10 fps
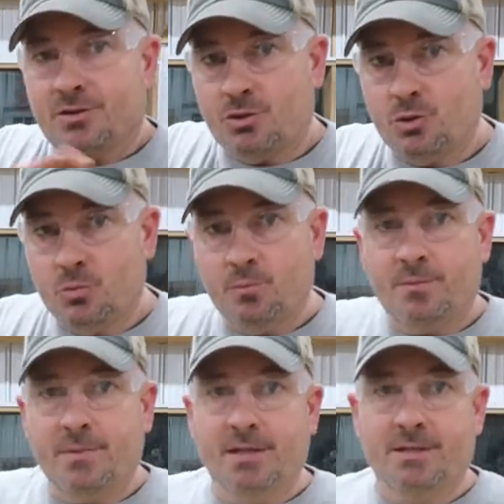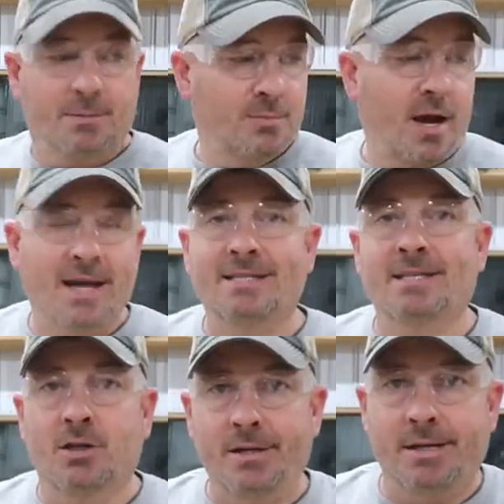zoom, get some nice,
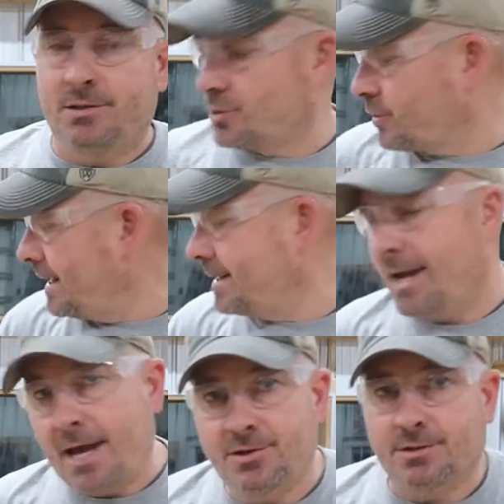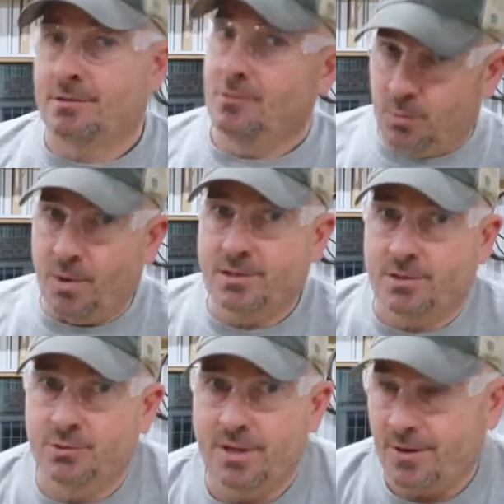clean, straight edges. The wood modular
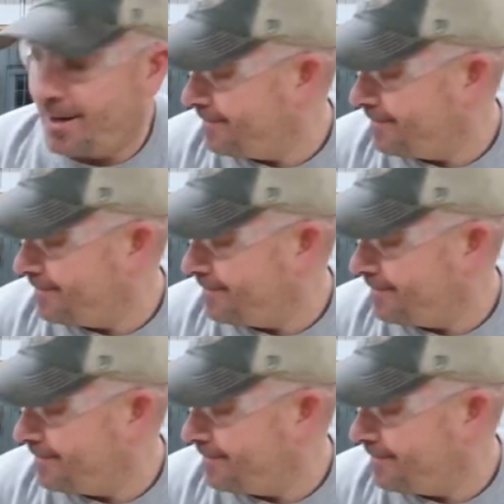can do that,